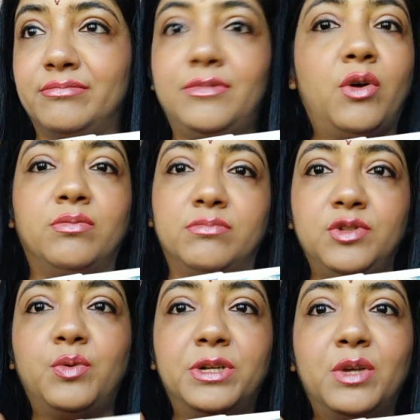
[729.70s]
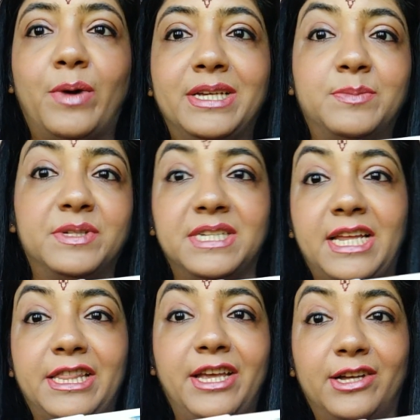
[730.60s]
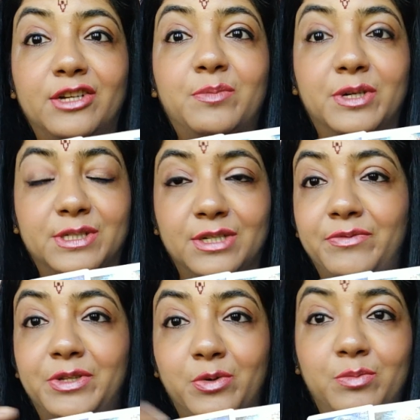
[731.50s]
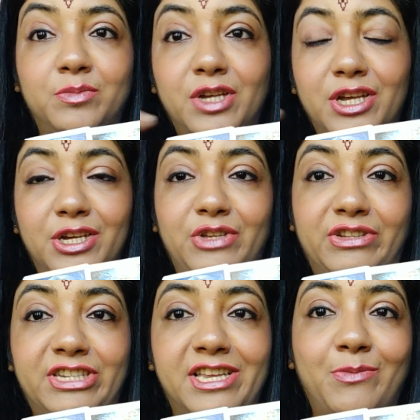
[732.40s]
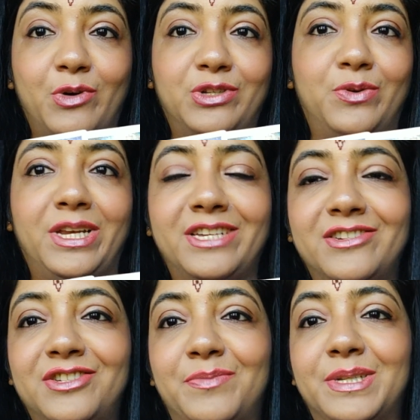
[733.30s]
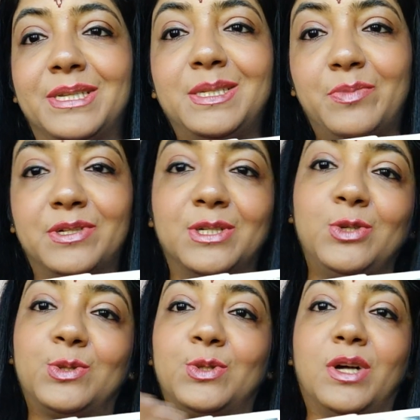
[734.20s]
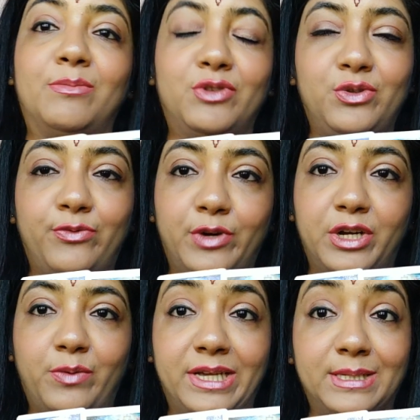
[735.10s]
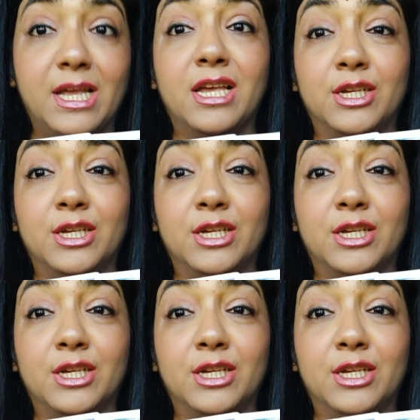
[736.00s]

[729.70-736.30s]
no, you are the wise person, and the other person with whom you're checking what your relationship is, this person used to come to you for advice.